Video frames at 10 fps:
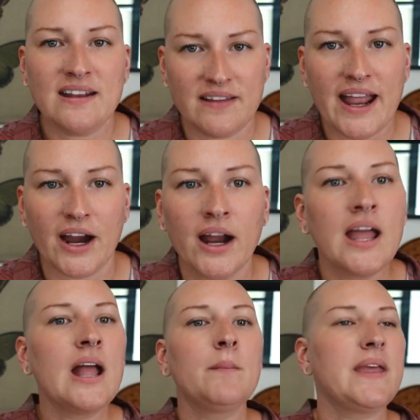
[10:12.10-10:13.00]
there
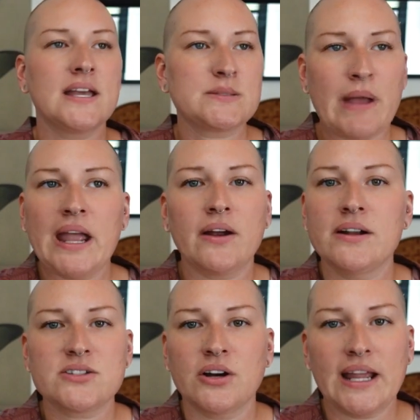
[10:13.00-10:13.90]
because
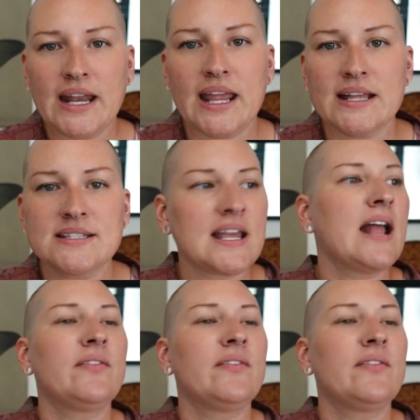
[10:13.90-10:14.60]
parents are idiots.